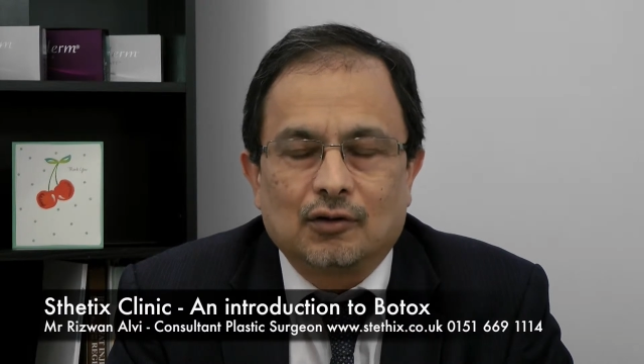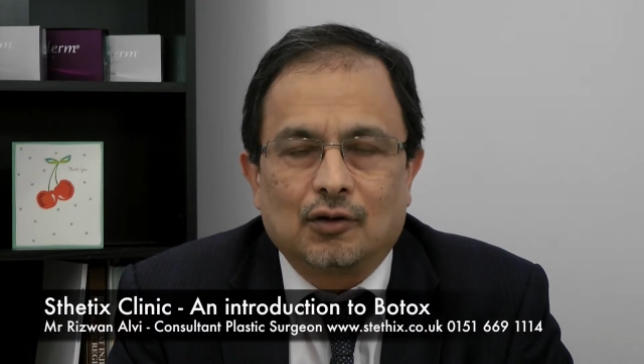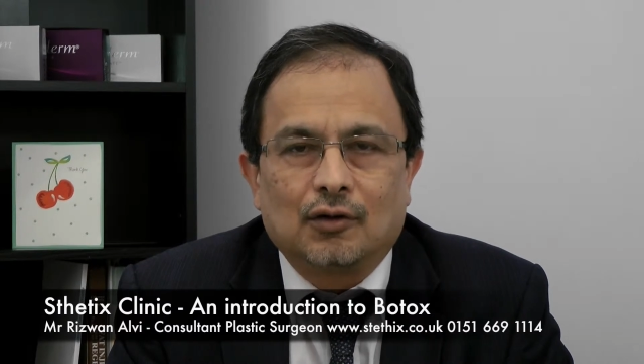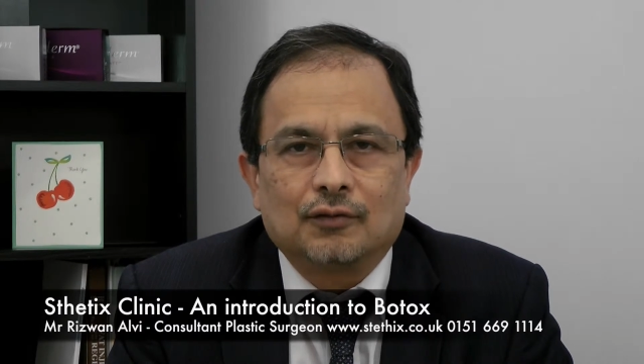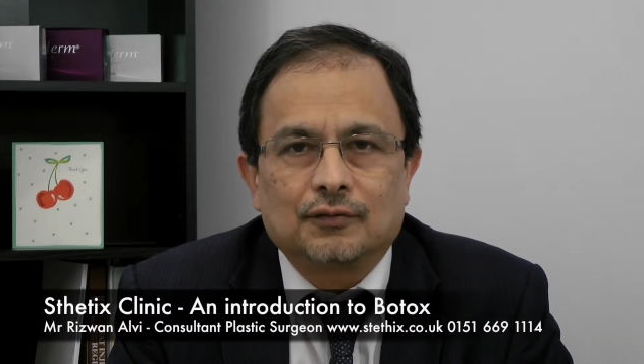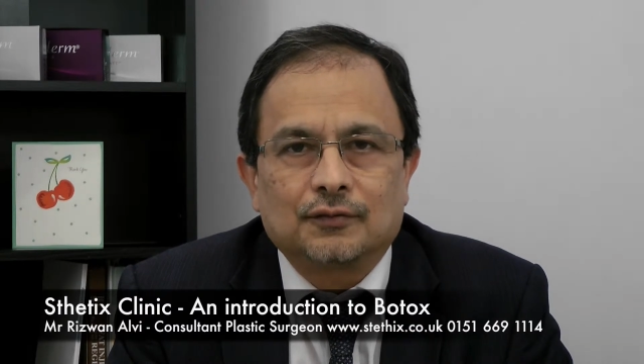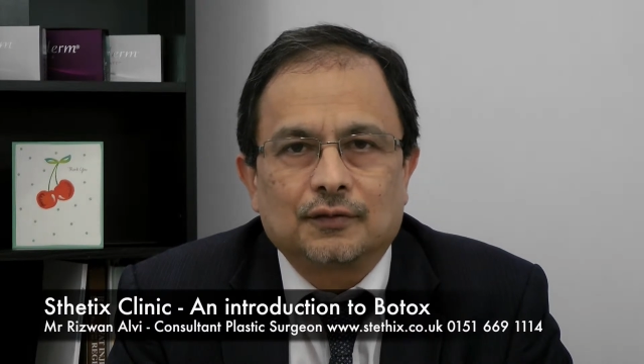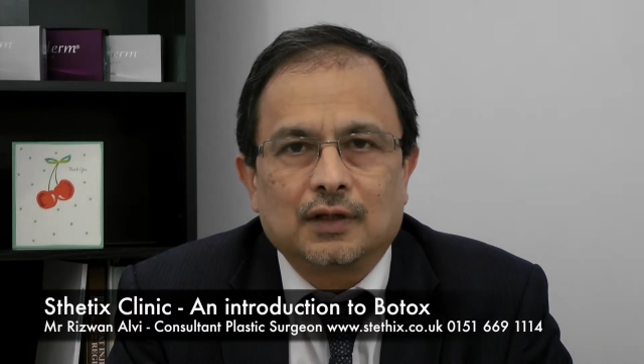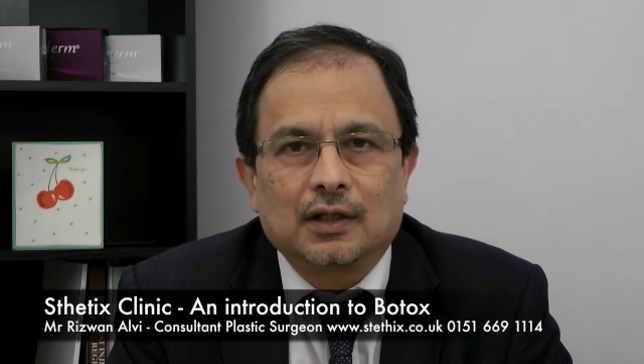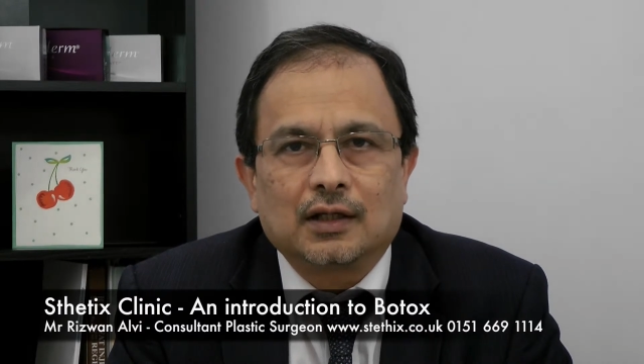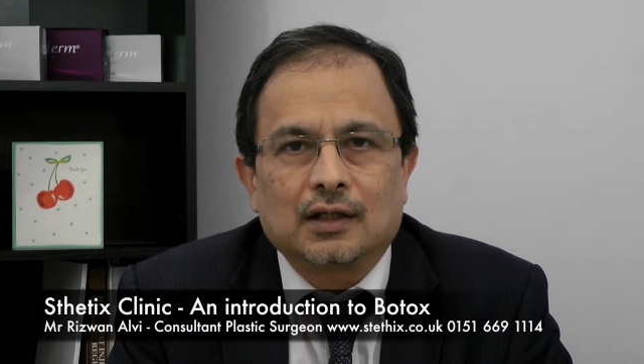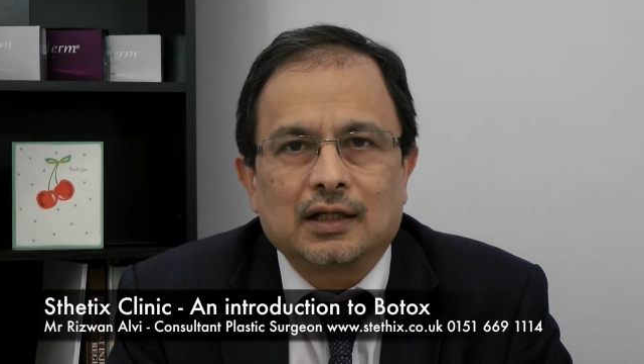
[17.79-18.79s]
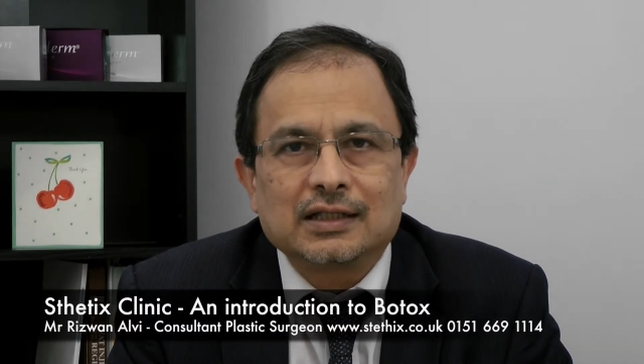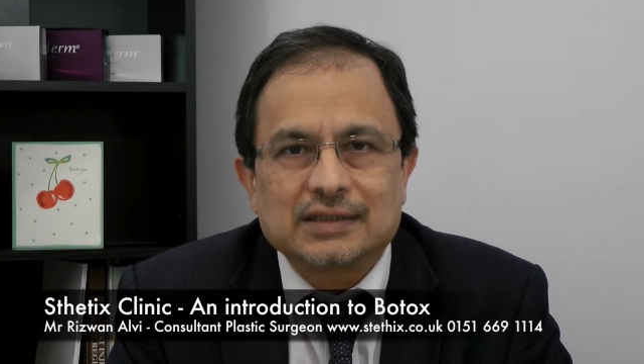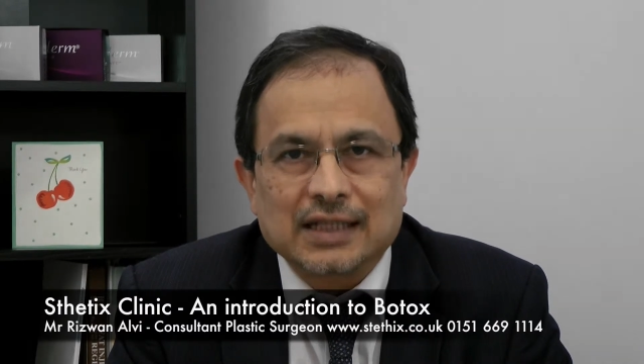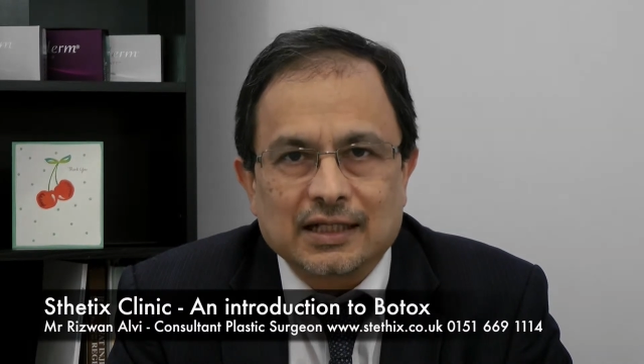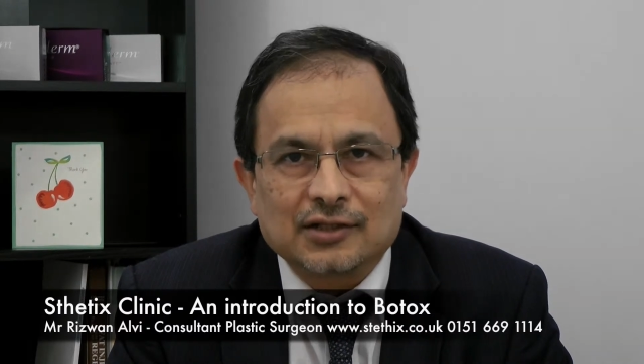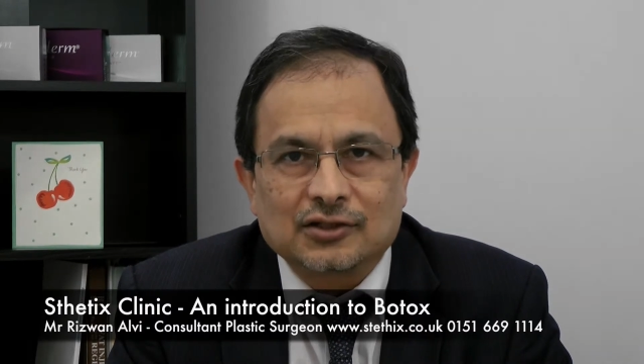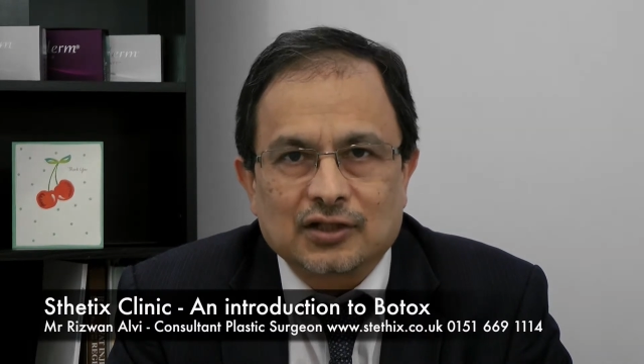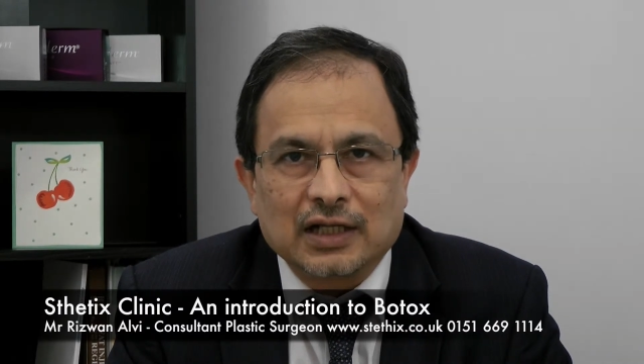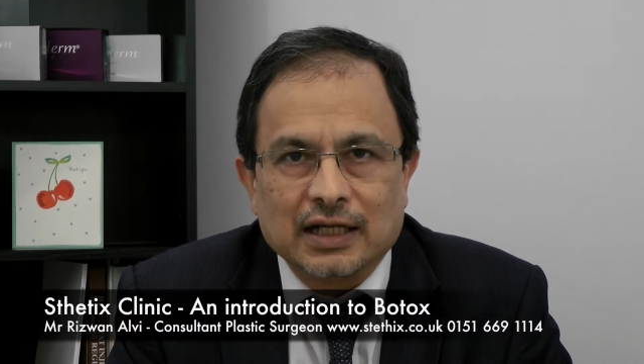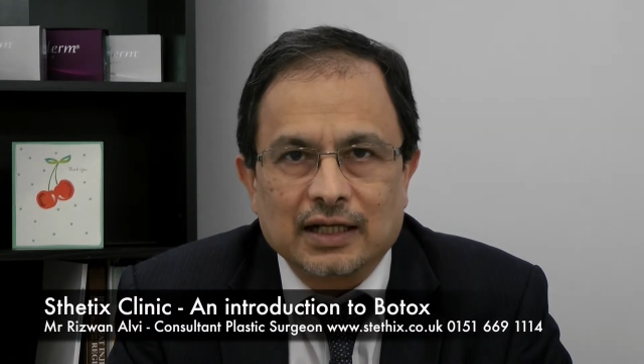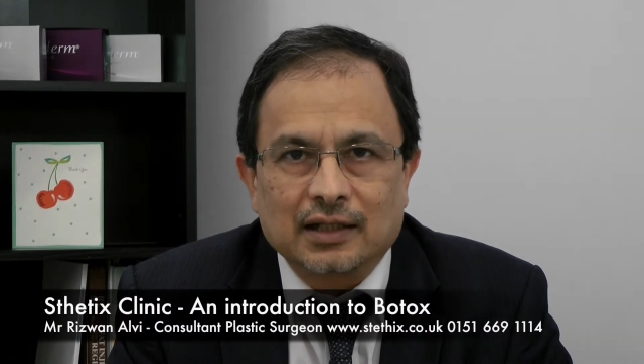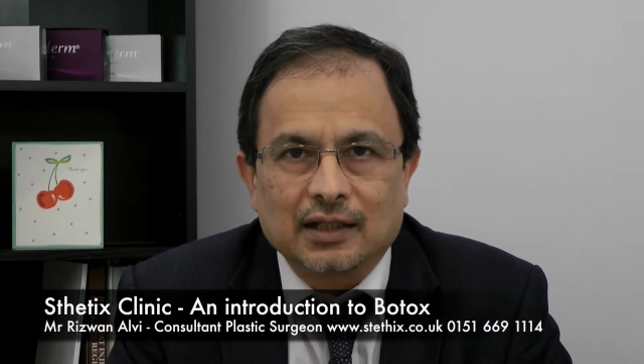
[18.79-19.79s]
of Sthetix
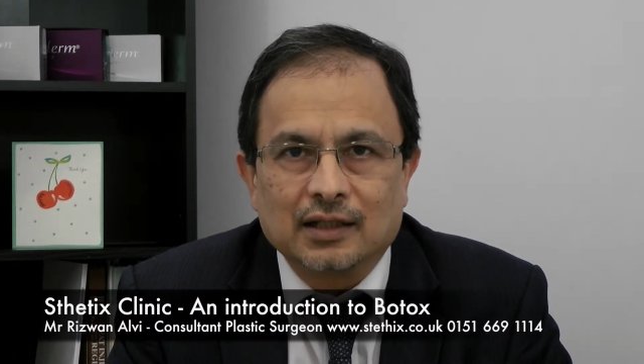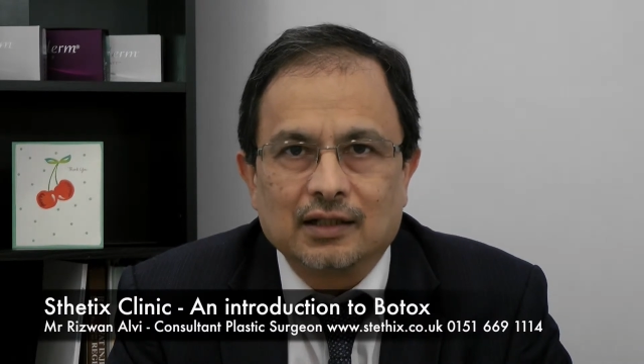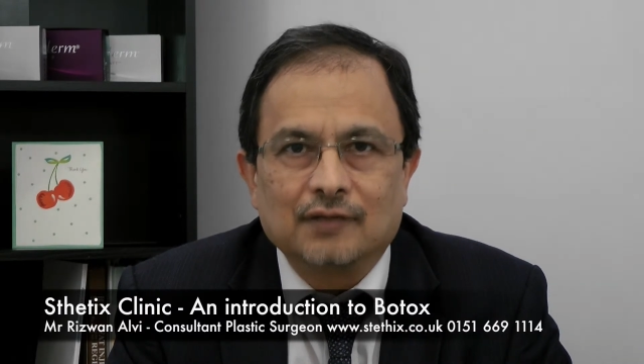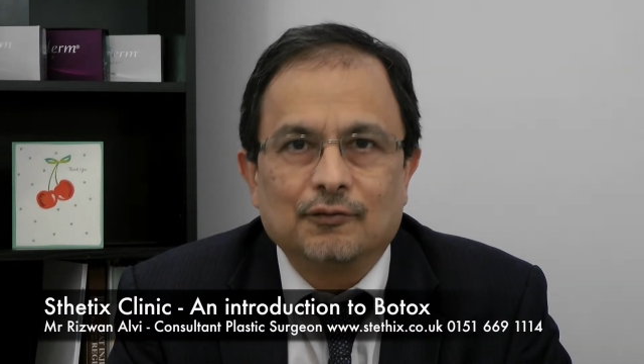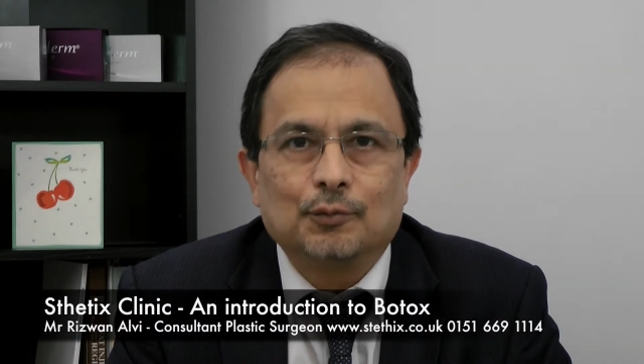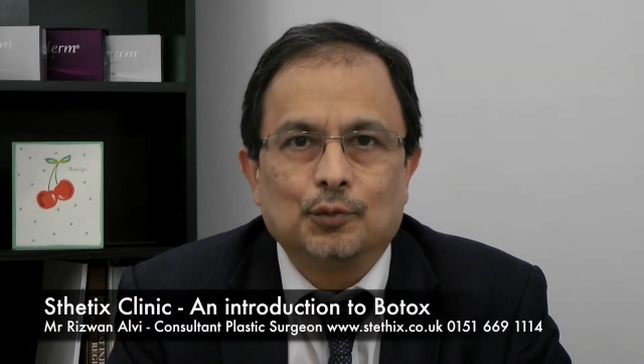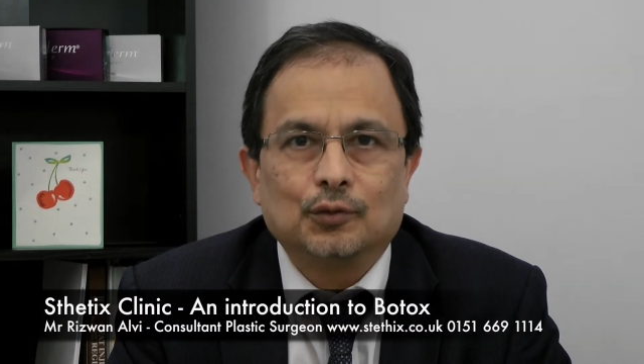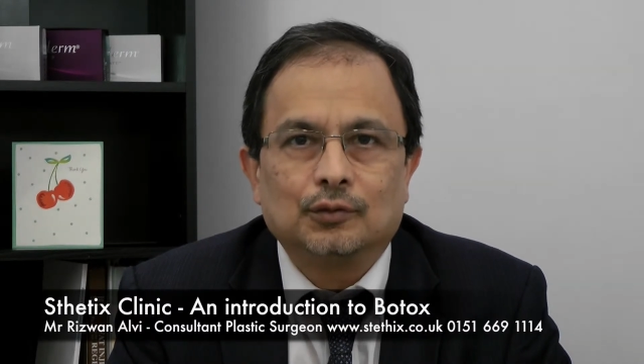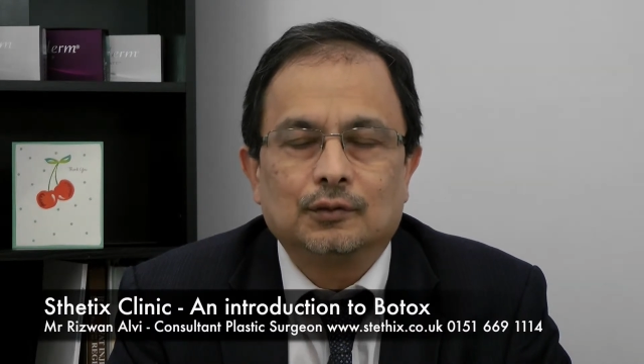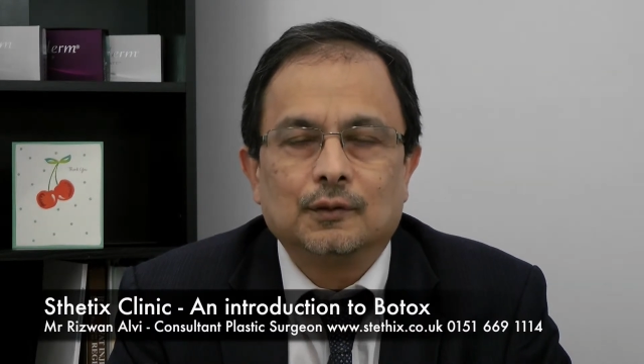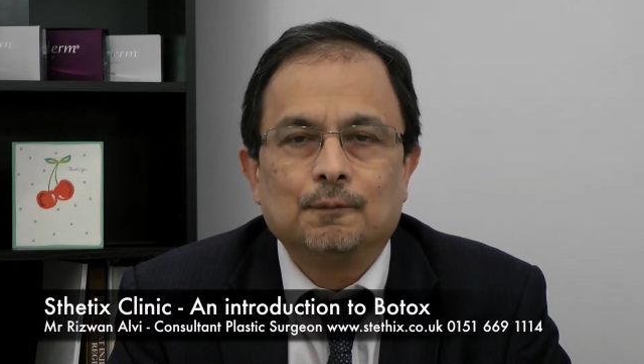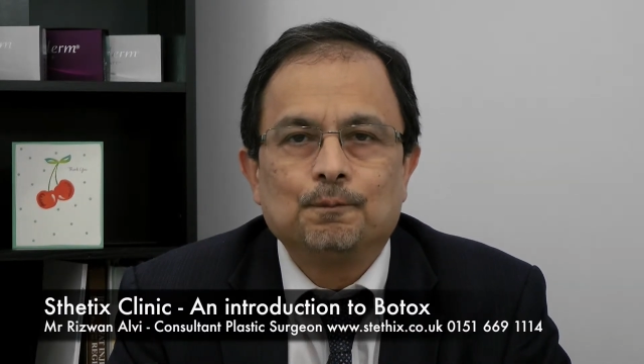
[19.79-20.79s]
Clinic in Liverpool.